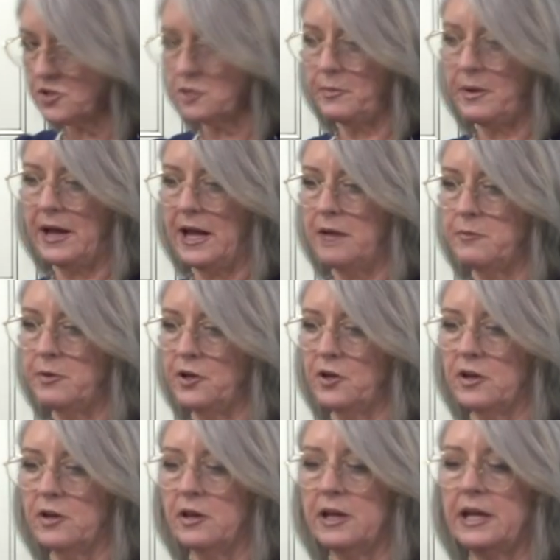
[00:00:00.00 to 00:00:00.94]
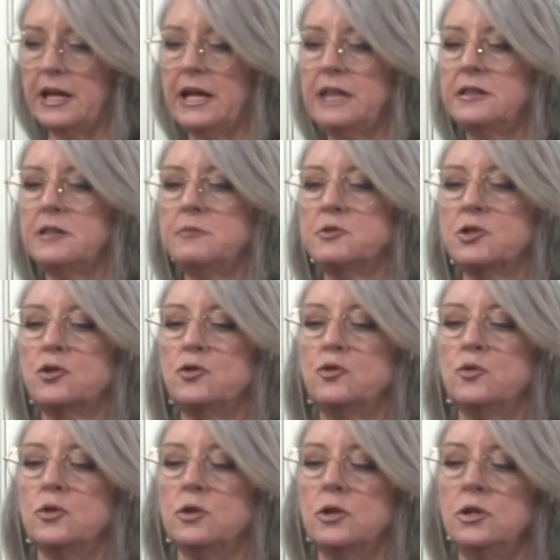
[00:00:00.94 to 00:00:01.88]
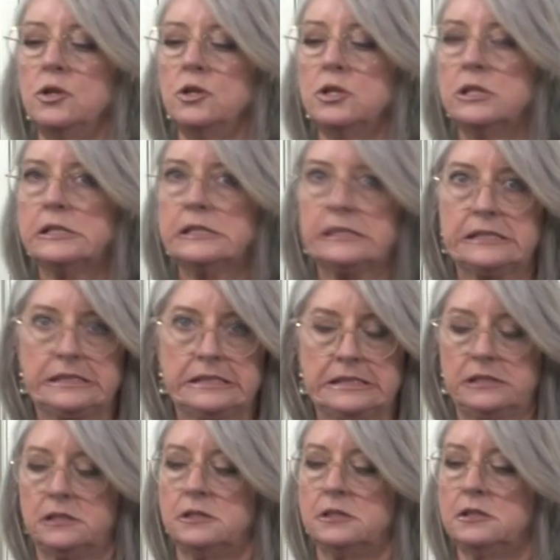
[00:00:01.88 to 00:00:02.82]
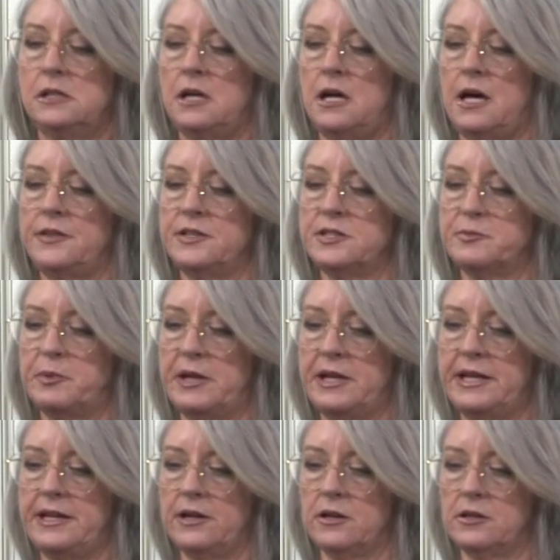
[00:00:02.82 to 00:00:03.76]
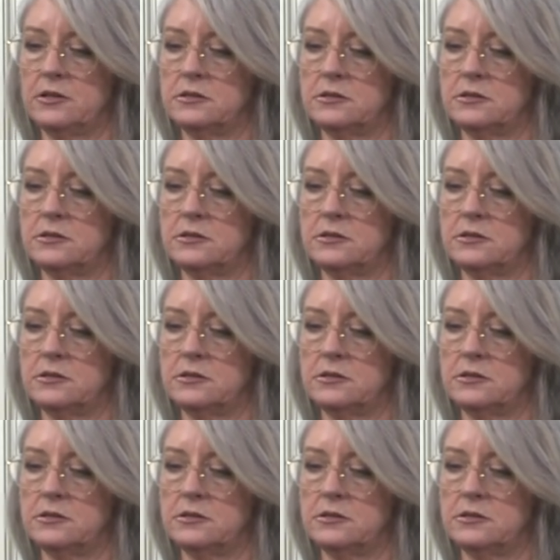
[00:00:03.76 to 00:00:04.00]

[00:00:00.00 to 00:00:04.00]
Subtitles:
the pan, but you're gonna get them to cool on this plate here.